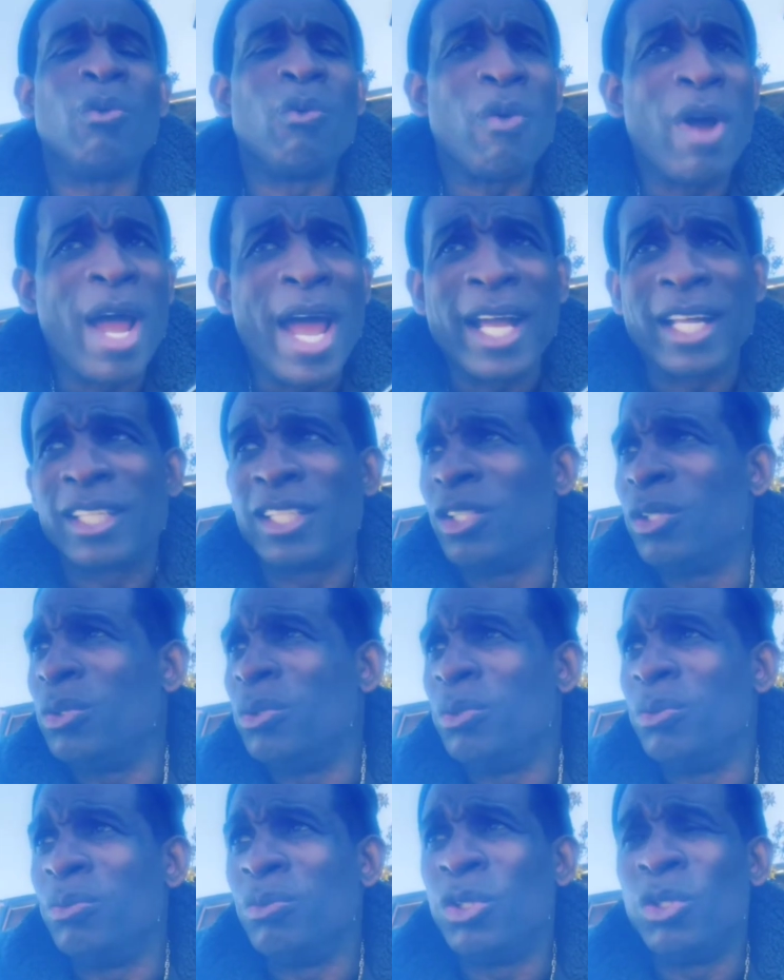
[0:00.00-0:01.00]
correct,
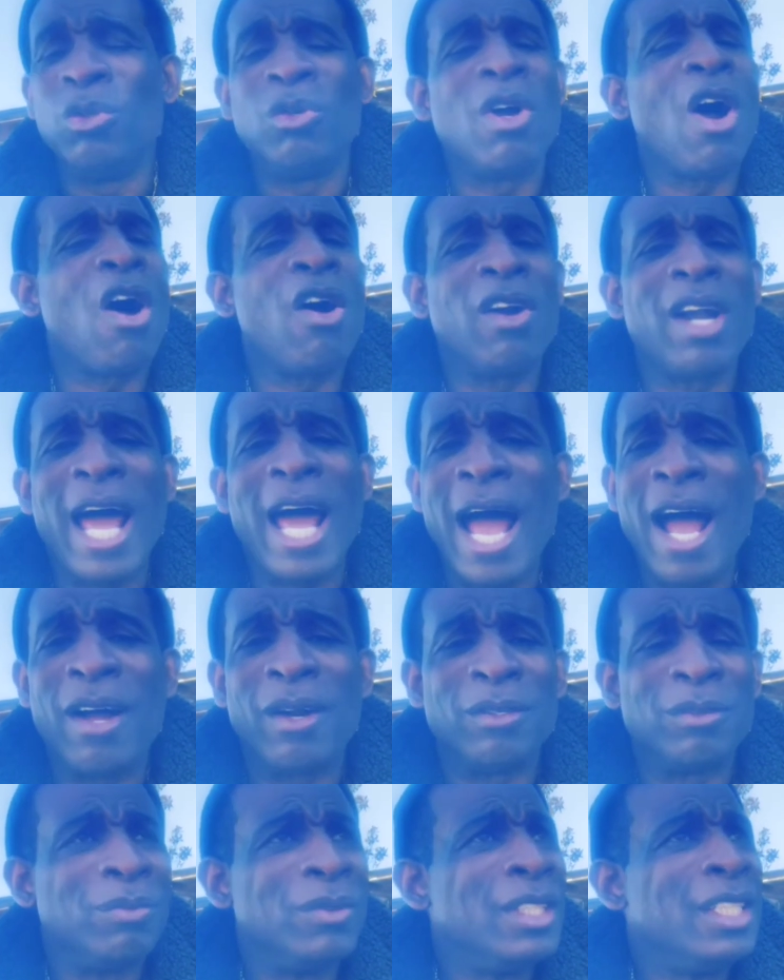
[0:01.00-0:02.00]
to to call
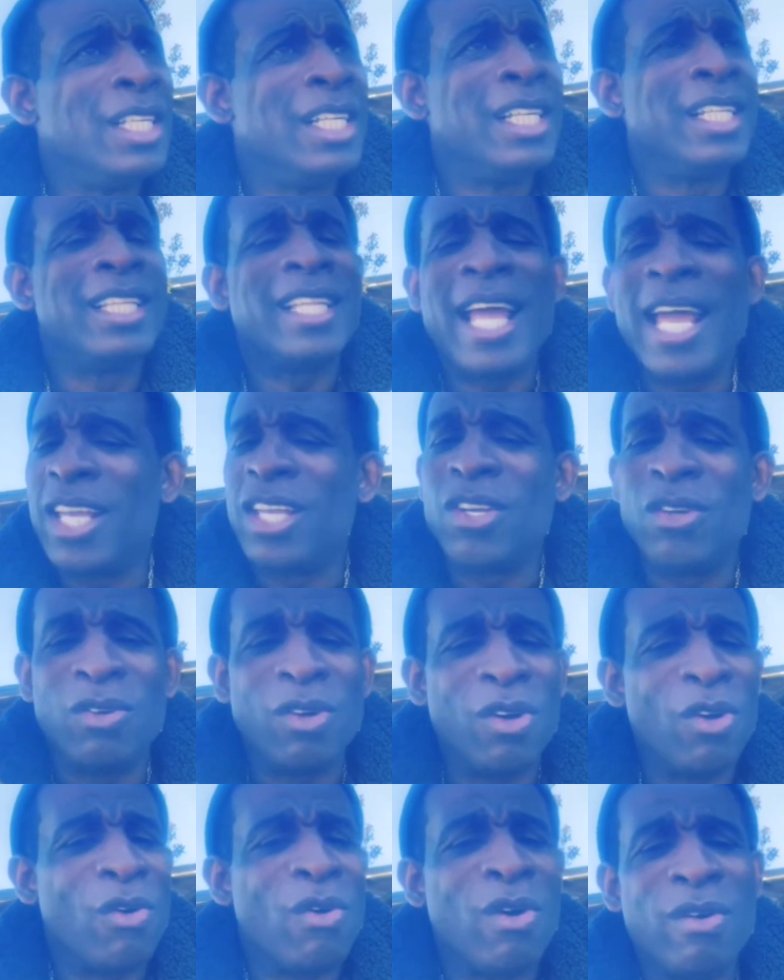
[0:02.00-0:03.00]
out.
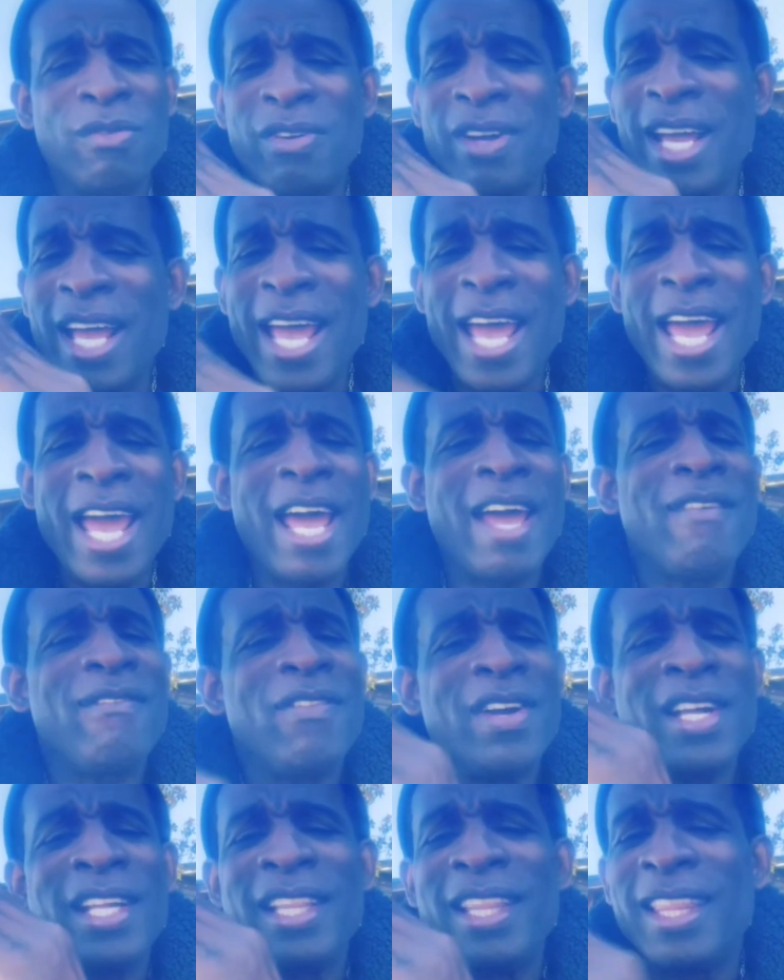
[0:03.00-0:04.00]
Thank you, Lord, for
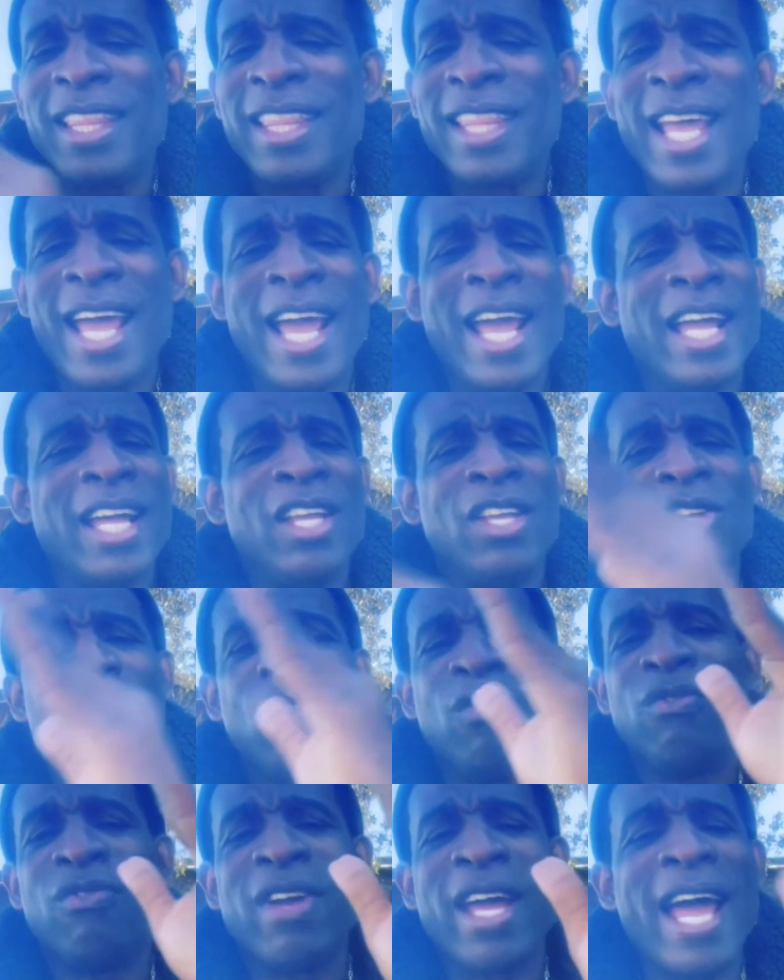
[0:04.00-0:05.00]

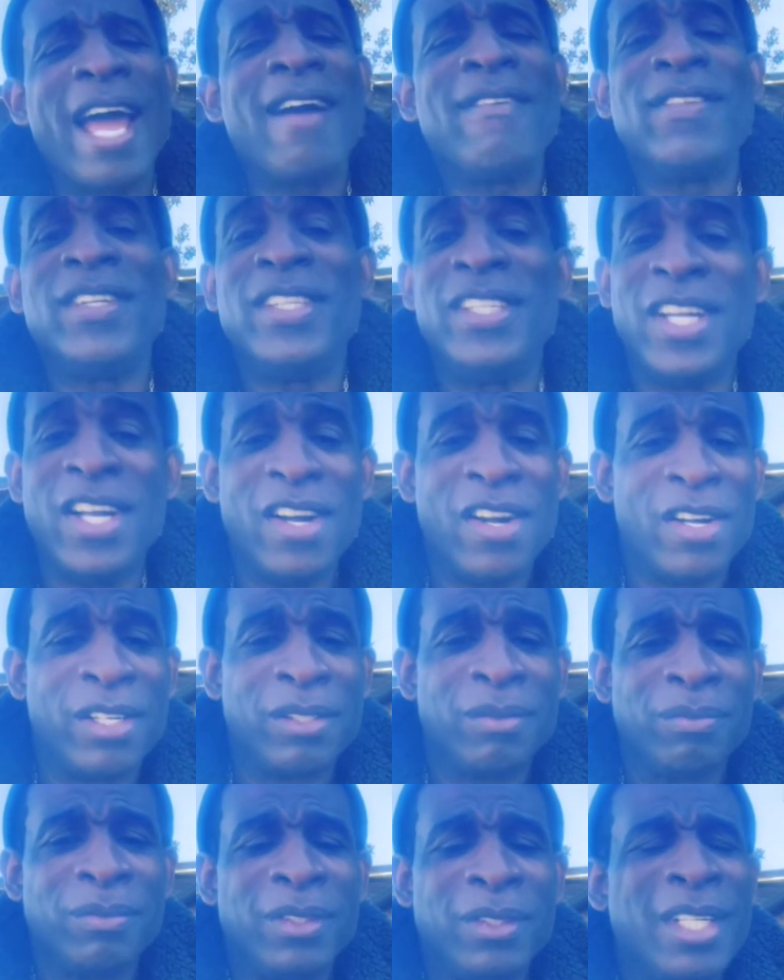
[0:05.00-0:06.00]
everything you've ever
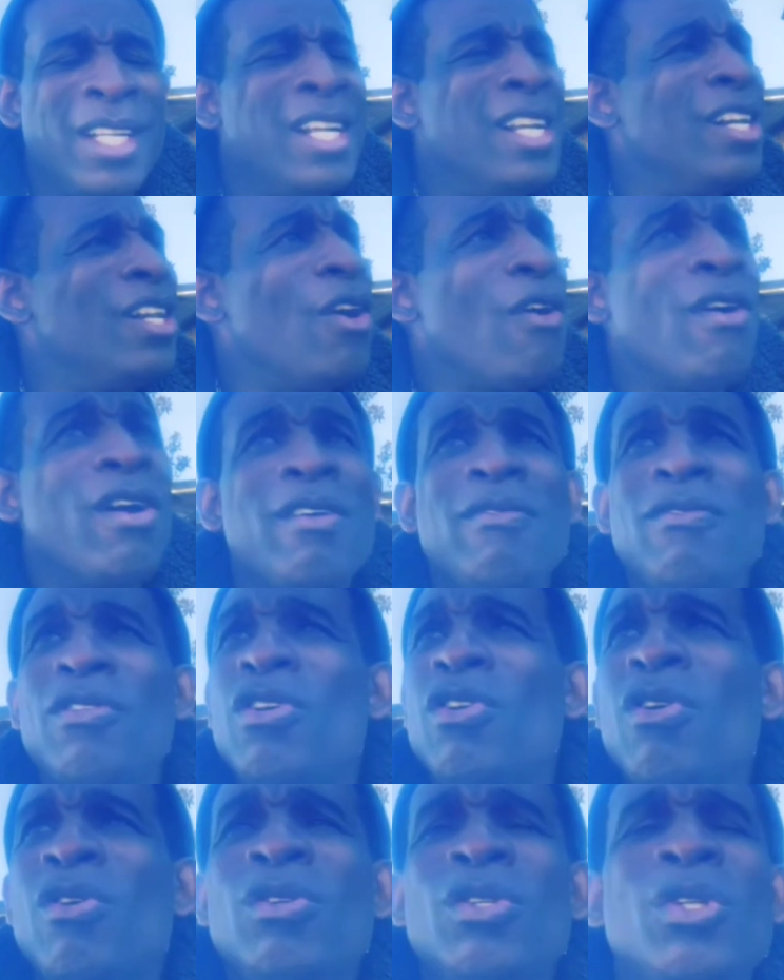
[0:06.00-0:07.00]
done. Lord,
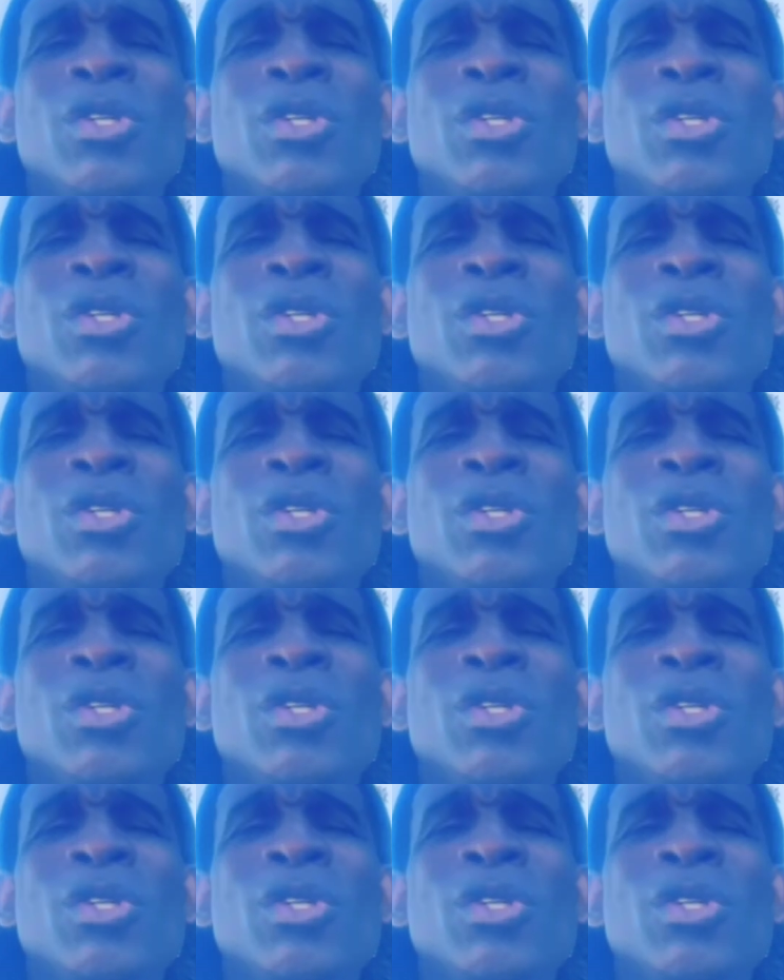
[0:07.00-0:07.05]
if you